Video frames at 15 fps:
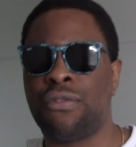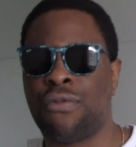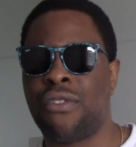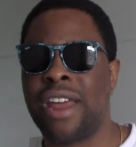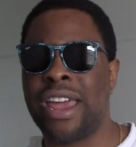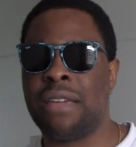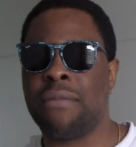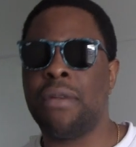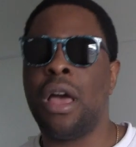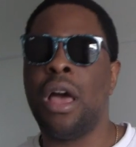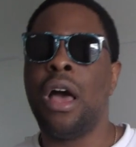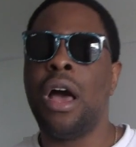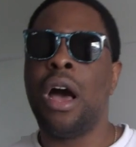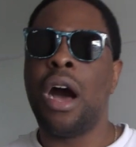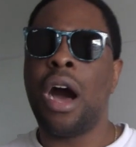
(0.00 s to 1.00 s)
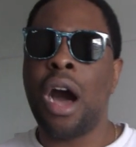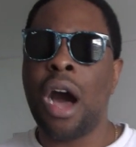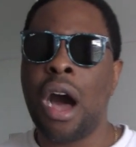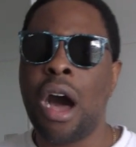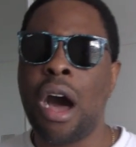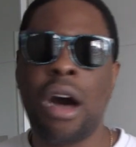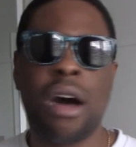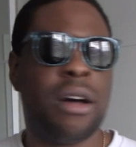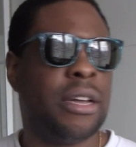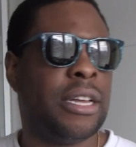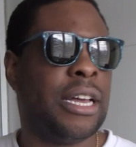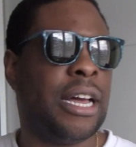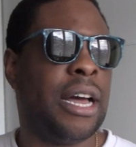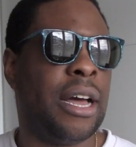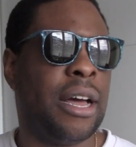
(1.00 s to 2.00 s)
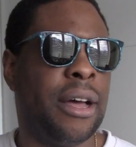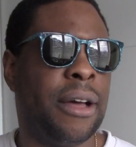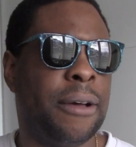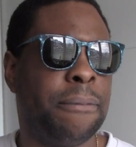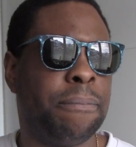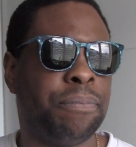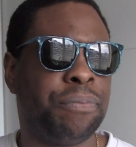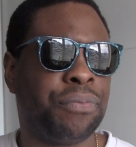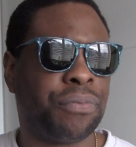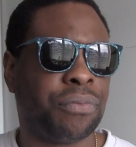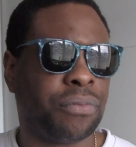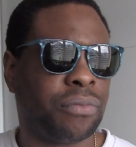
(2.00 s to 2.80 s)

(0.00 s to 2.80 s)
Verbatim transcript: frame are, um,